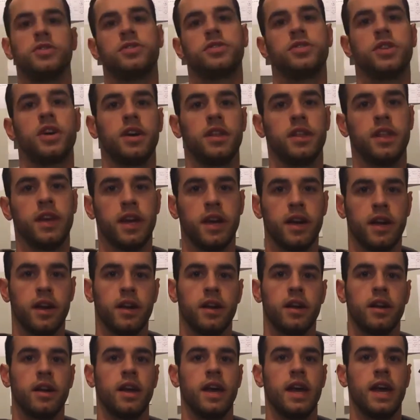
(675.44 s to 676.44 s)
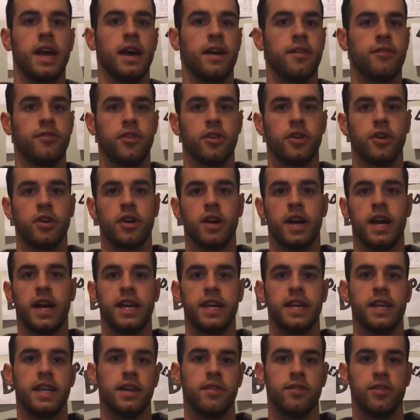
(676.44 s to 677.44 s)
as you saw there, after
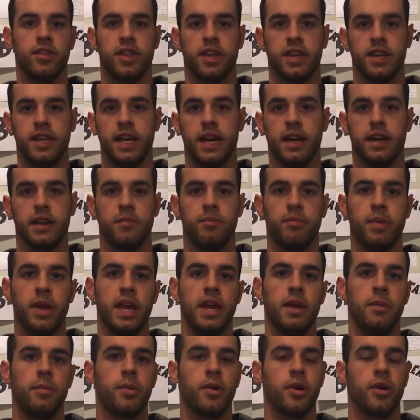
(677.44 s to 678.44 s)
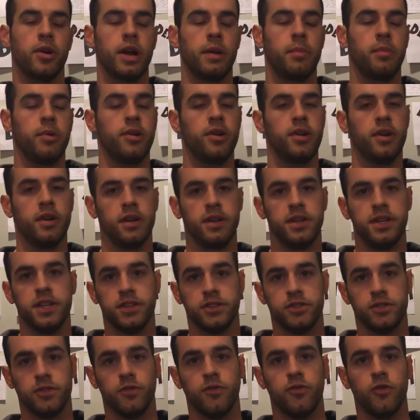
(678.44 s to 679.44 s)
I get everything down on paper, I put it in
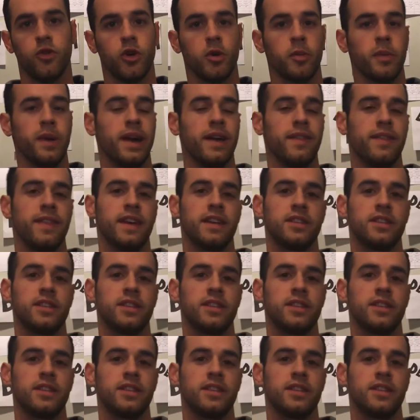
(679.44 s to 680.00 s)
digital format.